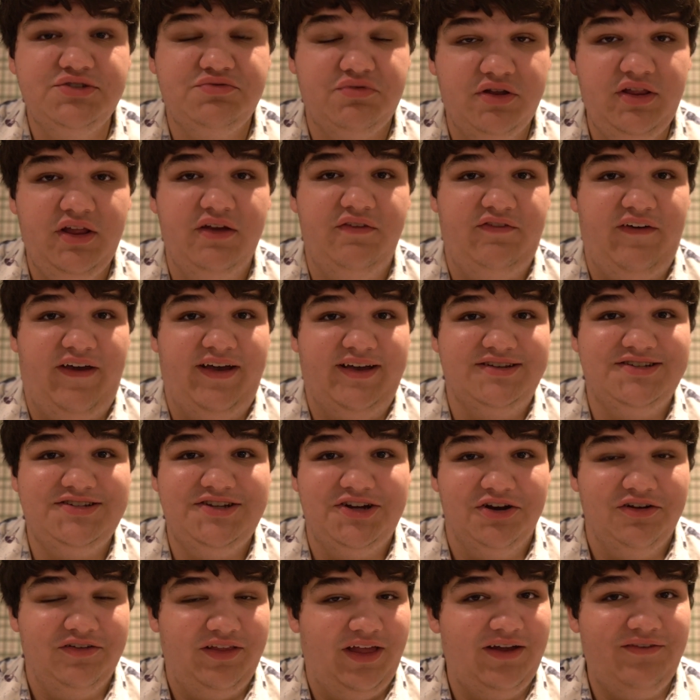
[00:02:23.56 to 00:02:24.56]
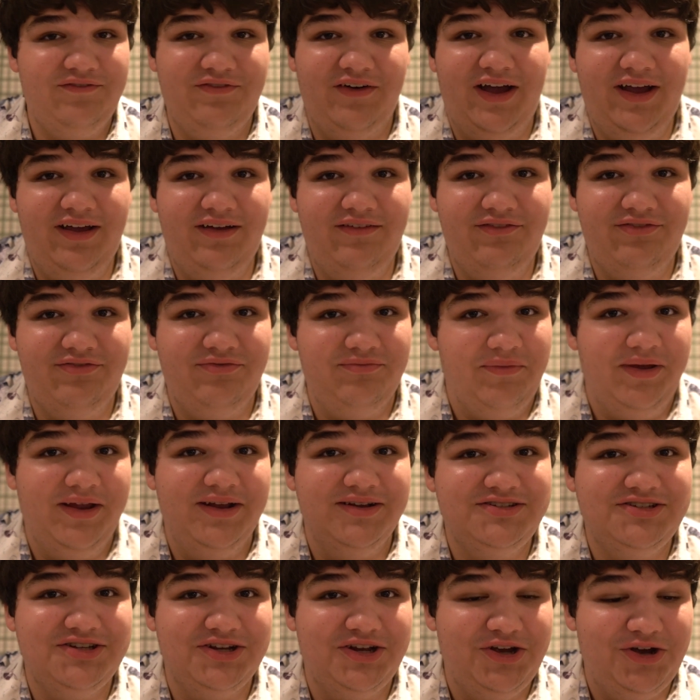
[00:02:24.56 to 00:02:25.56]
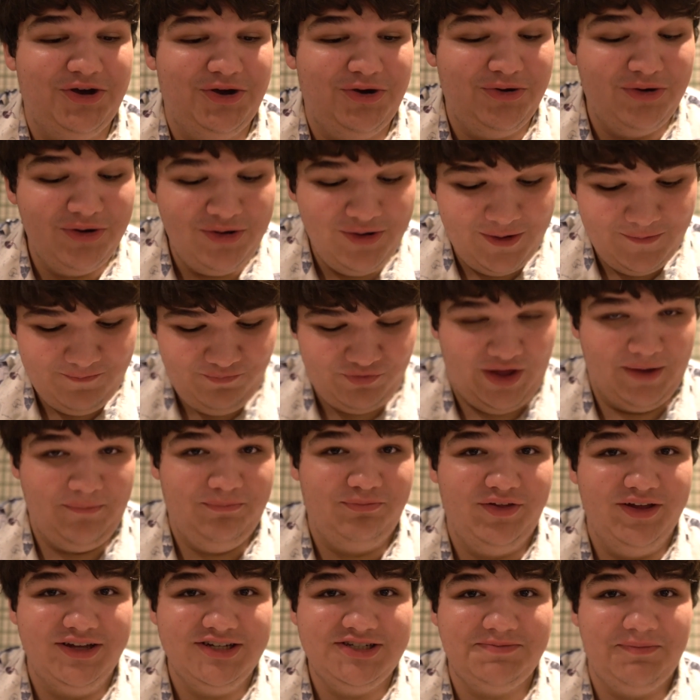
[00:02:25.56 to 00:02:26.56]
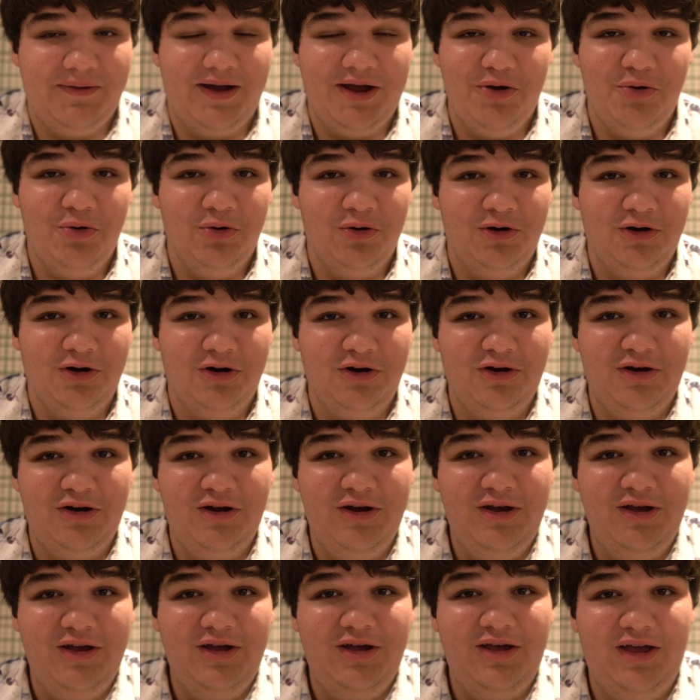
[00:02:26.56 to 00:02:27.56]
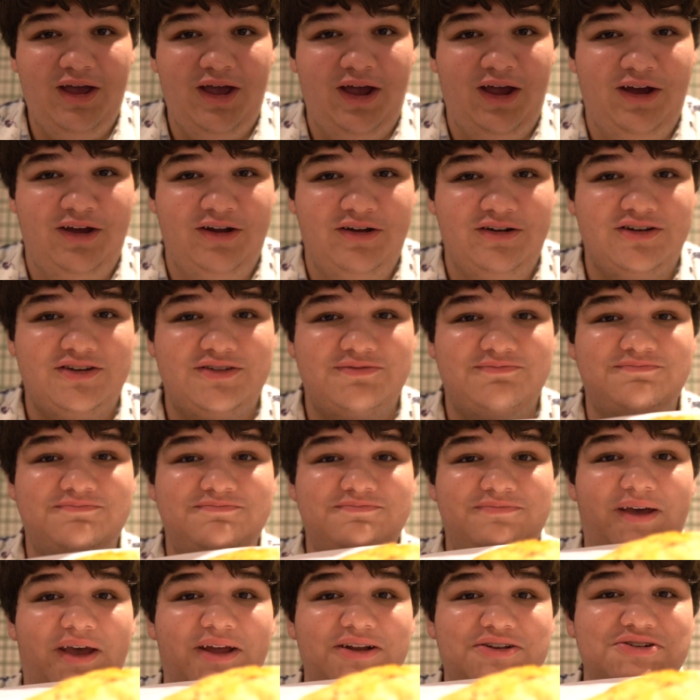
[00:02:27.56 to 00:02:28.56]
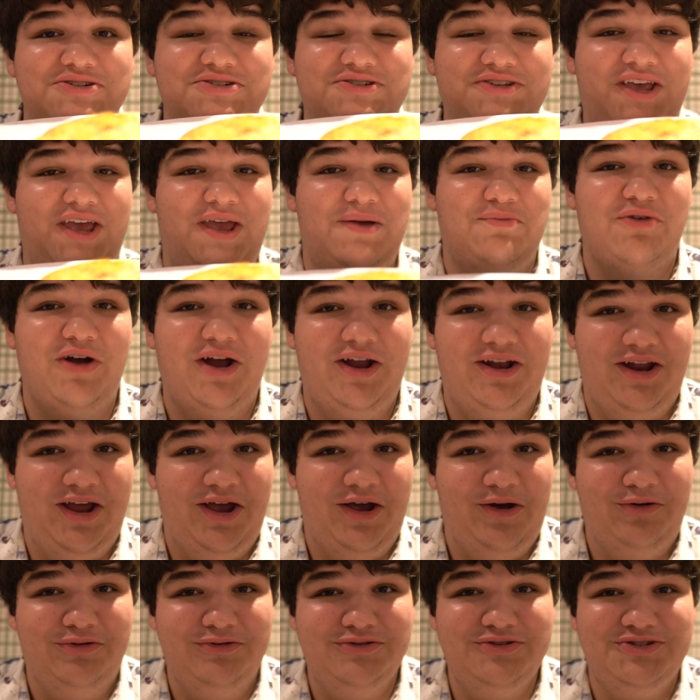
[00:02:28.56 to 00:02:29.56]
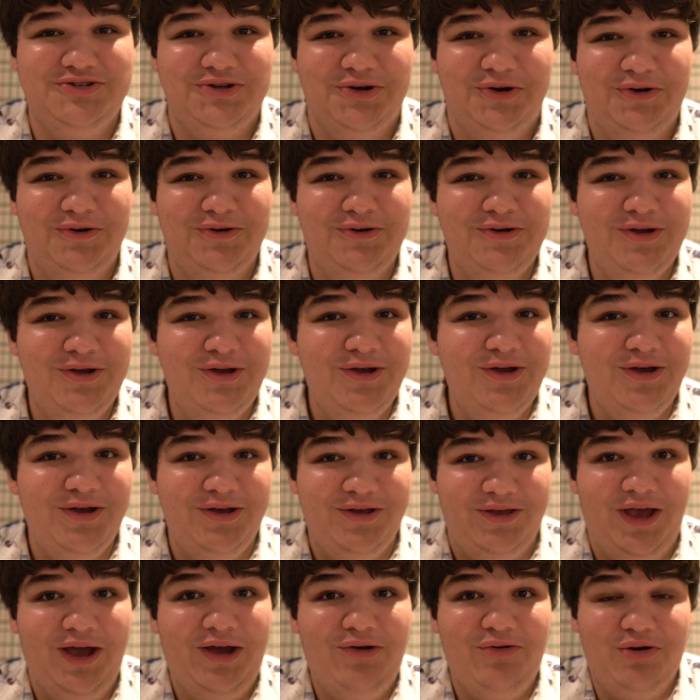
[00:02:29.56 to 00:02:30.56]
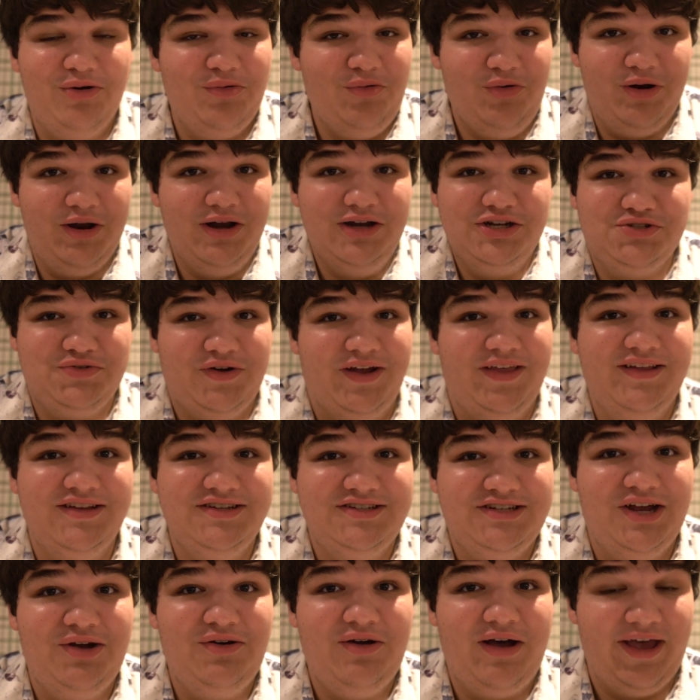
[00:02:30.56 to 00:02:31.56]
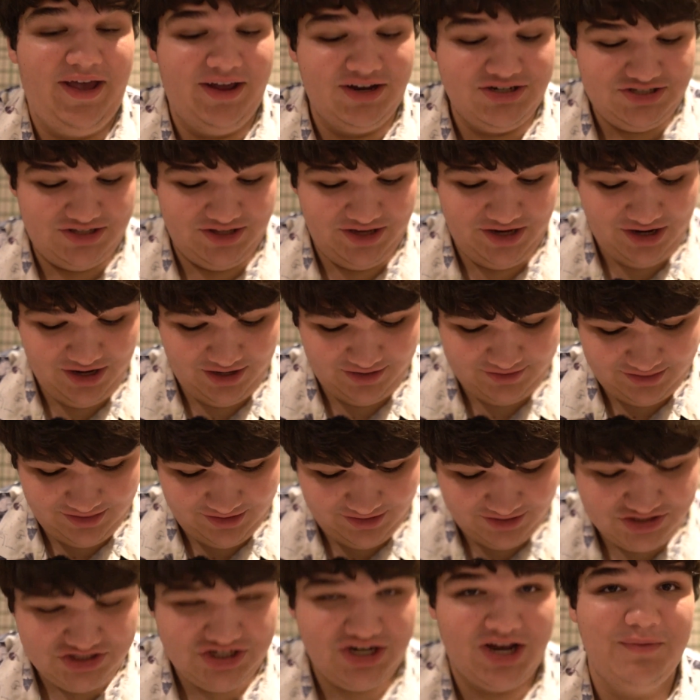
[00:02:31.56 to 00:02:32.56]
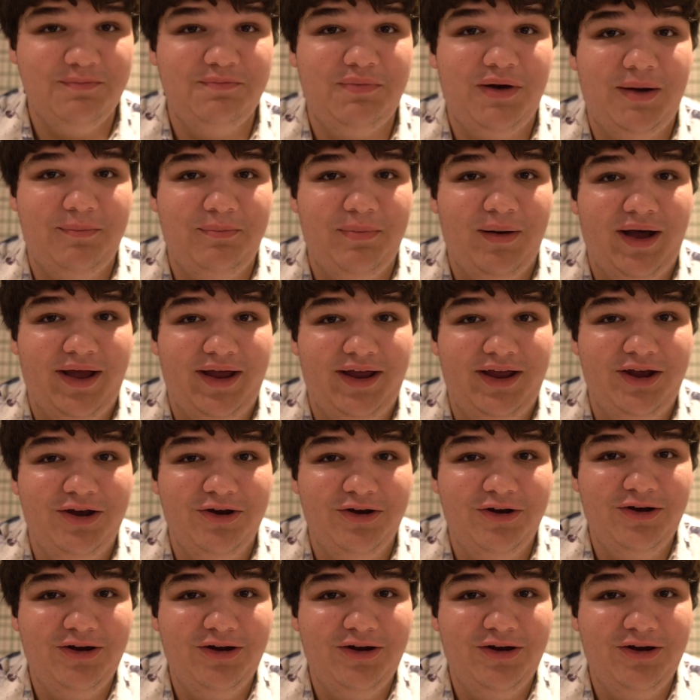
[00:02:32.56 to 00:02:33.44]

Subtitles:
really fast here. Like 5 minutes ago, I placed my order and it just came right now. So yeah, we're gonna try this out. I actually got the chicken pot pie here.